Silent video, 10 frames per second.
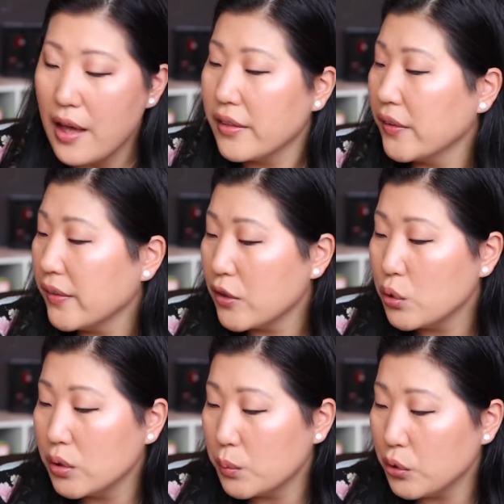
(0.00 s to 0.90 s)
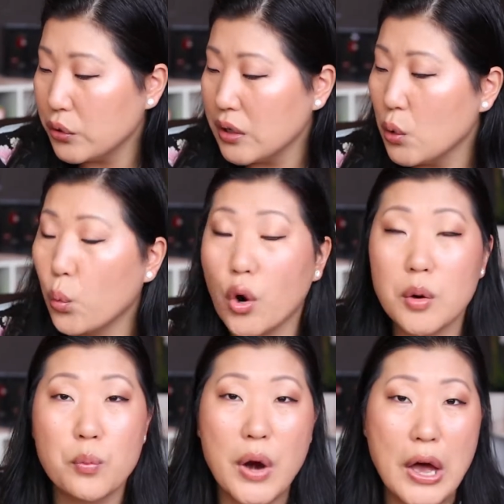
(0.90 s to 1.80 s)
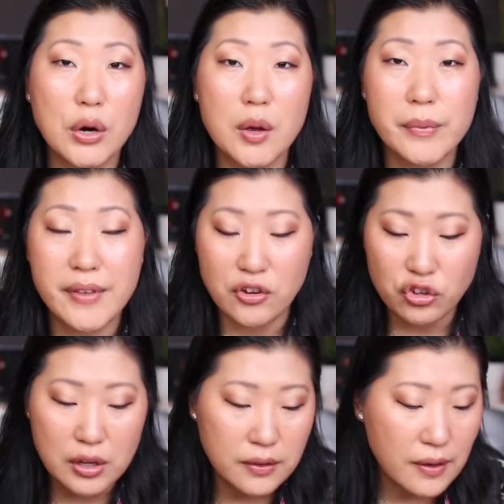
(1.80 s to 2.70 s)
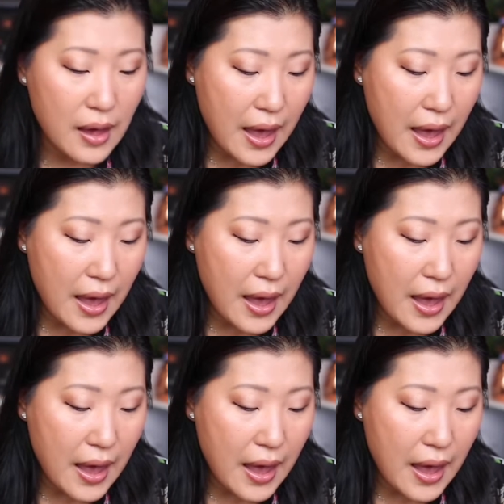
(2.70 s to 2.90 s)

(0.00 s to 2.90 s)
This is the Huda Beauty Warm Brown Obsessions,